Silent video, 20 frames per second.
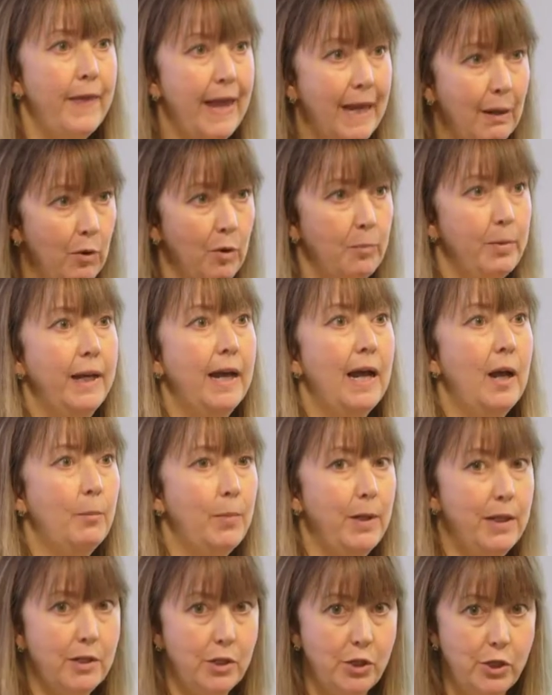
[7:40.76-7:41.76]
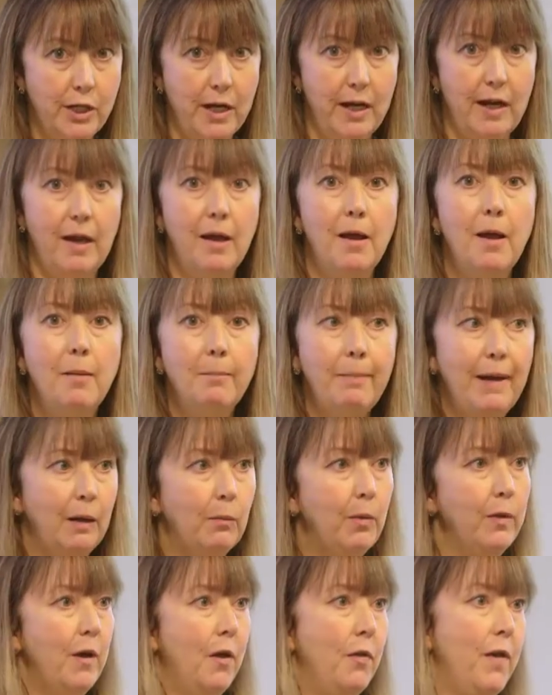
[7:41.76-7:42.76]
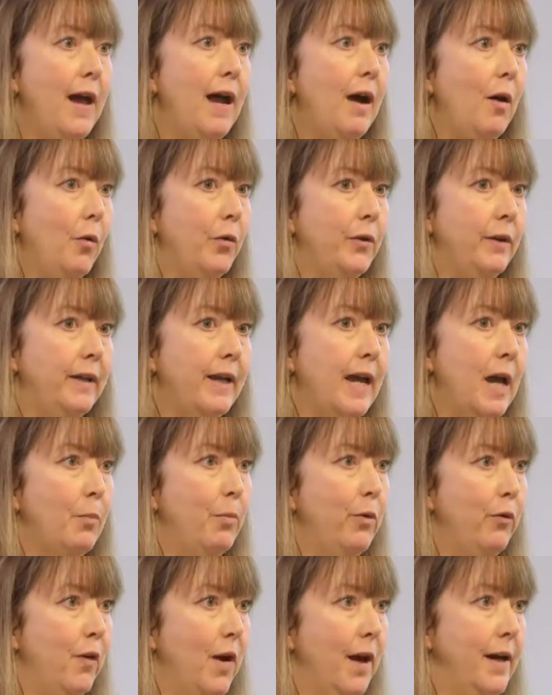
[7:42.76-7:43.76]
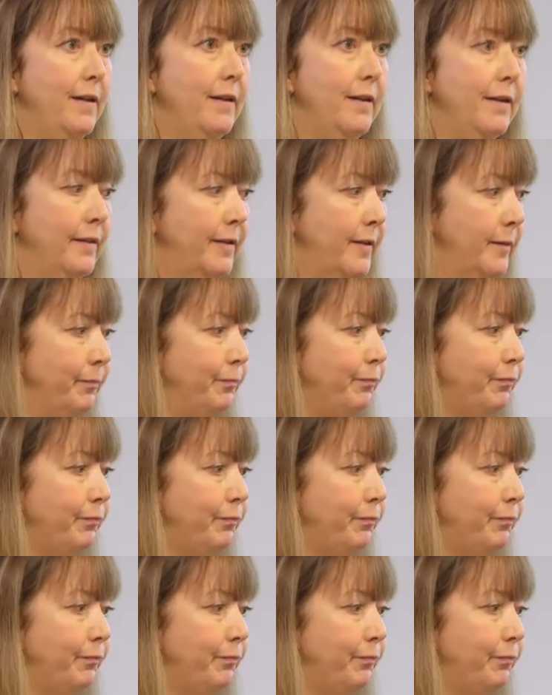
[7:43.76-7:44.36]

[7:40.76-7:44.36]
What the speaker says: they would be happy to share back with other health and care providers.